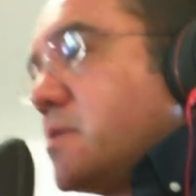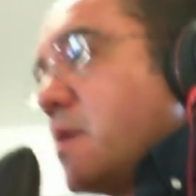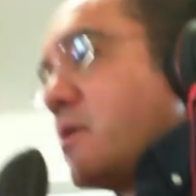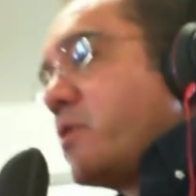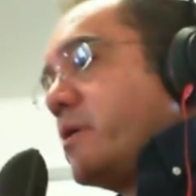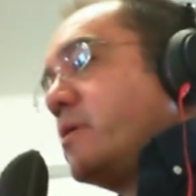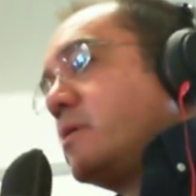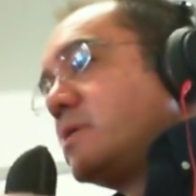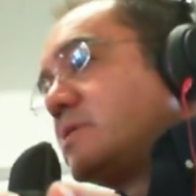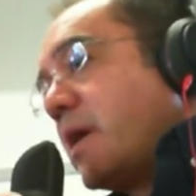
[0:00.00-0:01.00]

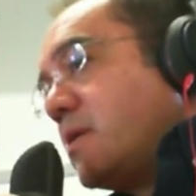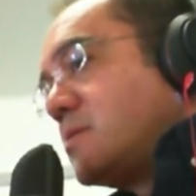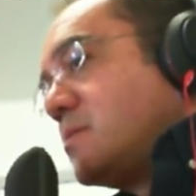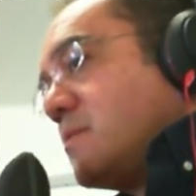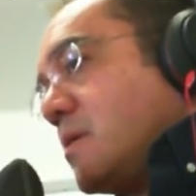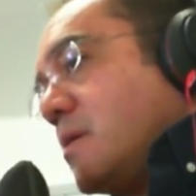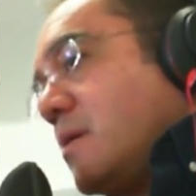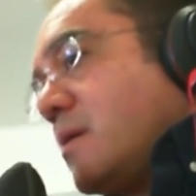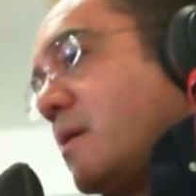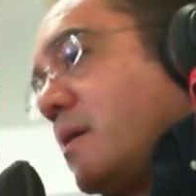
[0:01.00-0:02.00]
another states.
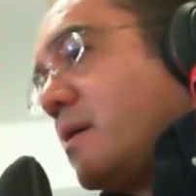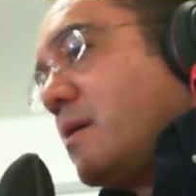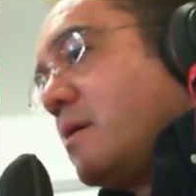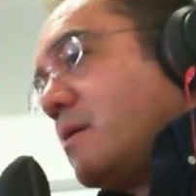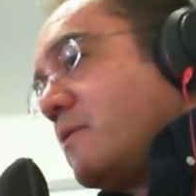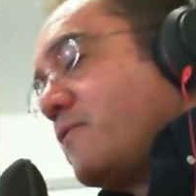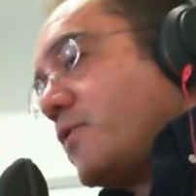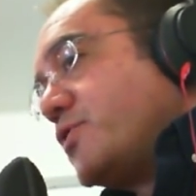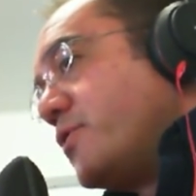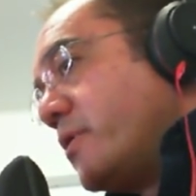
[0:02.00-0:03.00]

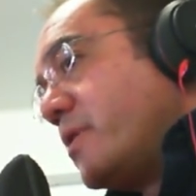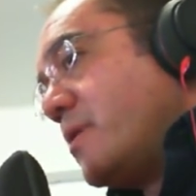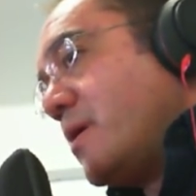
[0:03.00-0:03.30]
For sure,